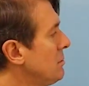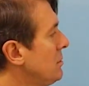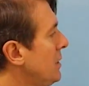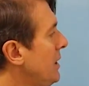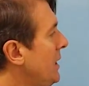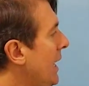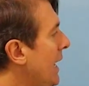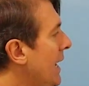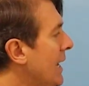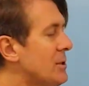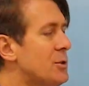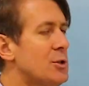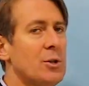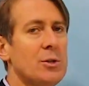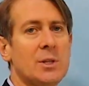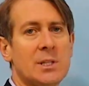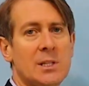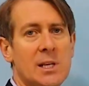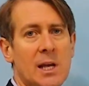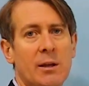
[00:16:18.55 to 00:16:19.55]
He
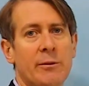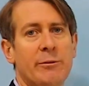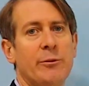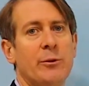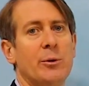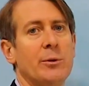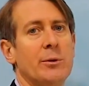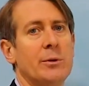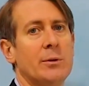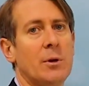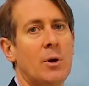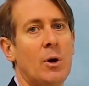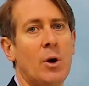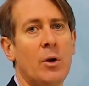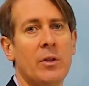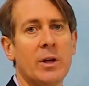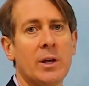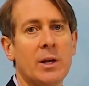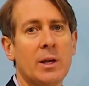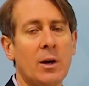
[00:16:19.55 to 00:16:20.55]
answered the telephone
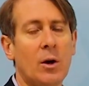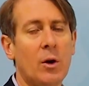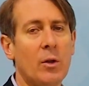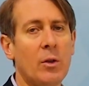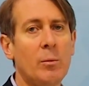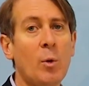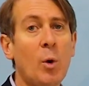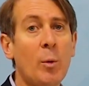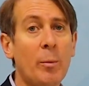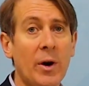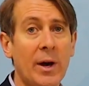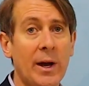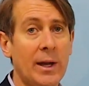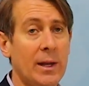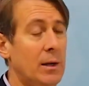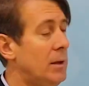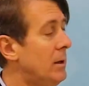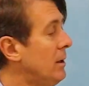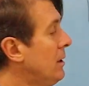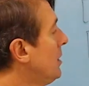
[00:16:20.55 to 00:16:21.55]
or the
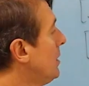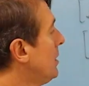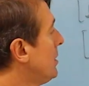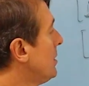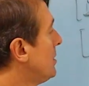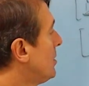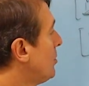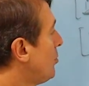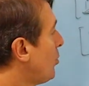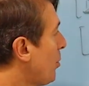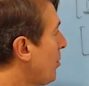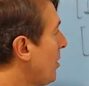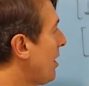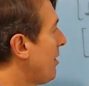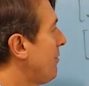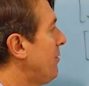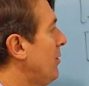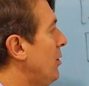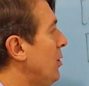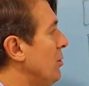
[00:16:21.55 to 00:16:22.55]

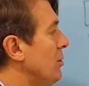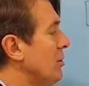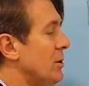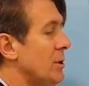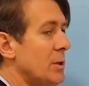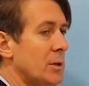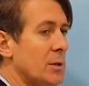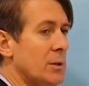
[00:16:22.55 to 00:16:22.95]
mobile phone.